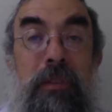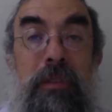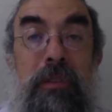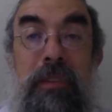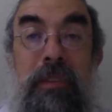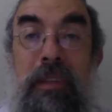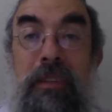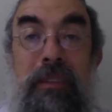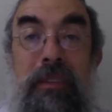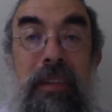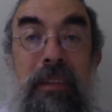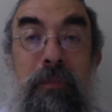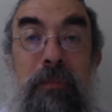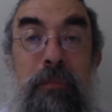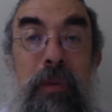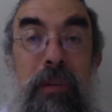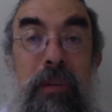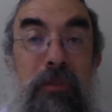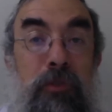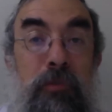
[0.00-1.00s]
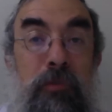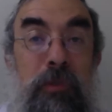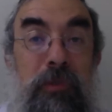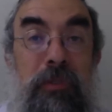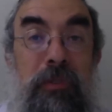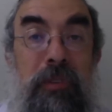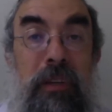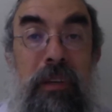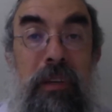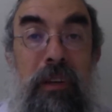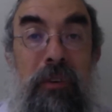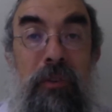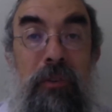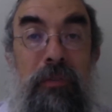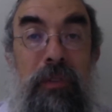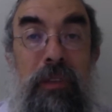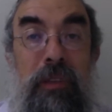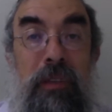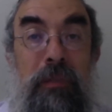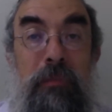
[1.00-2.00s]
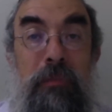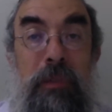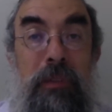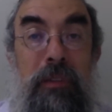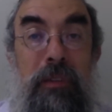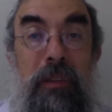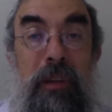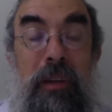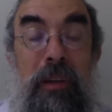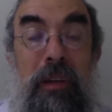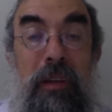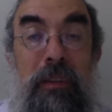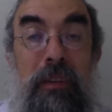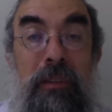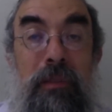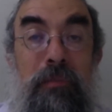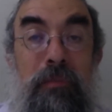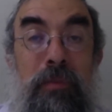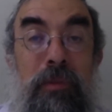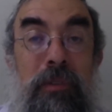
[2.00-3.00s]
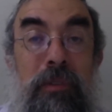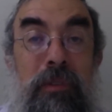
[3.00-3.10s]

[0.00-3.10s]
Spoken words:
God forbid, that is not a punishment for taking off the helmet.